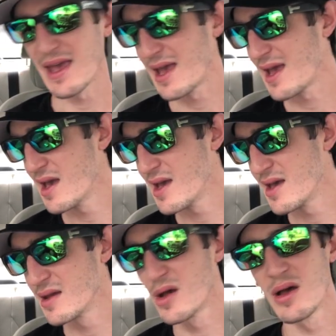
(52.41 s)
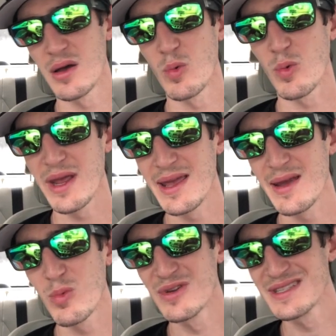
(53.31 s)
and
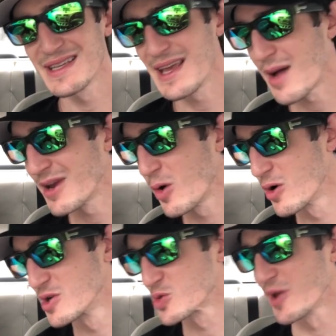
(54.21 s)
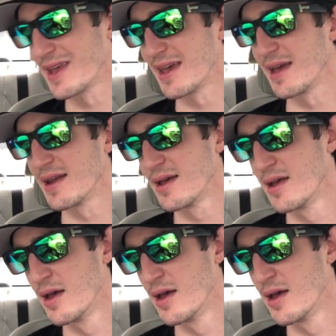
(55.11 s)
we will see how many orders we can get.